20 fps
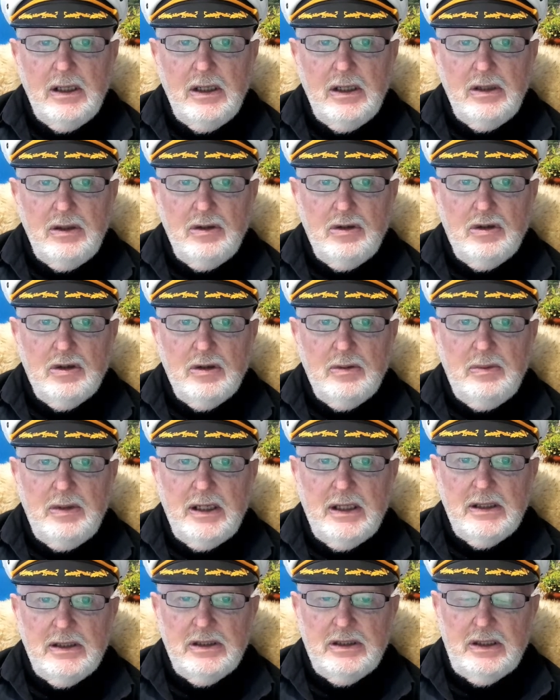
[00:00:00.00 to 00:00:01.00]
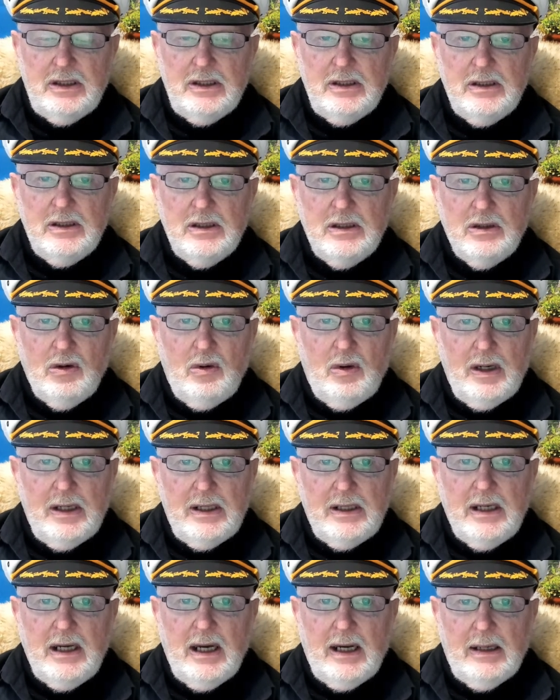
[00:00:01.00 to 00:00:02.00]
you could be considered
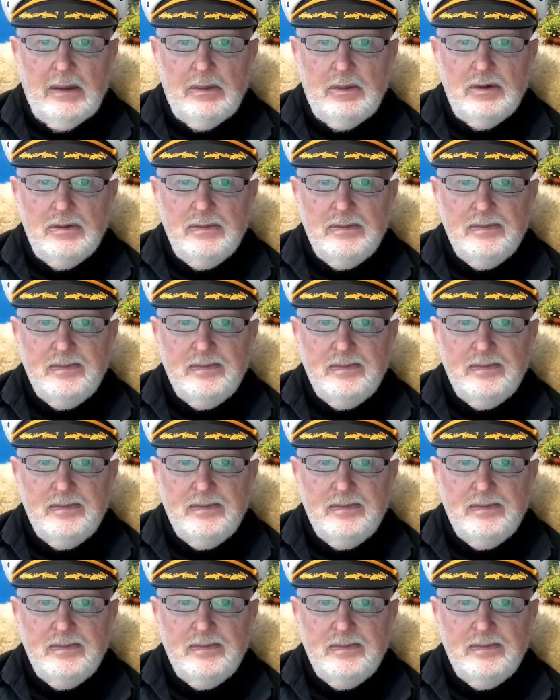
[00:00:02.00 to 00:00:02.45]
quite gullible.